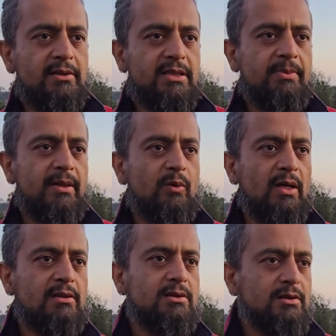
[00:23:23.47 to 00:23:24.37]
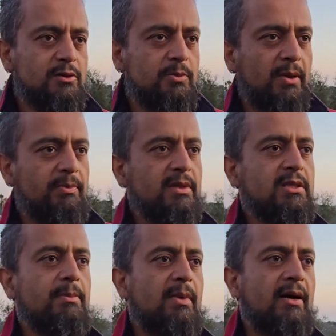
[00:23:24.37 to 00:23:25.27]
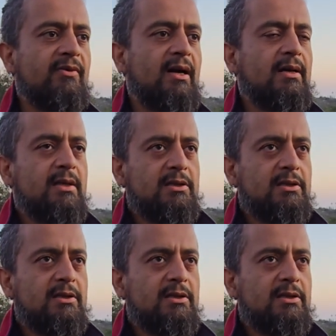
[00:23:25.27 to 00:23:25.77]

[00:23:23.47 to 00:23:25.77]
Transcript: Tibet was to Padmasambhava.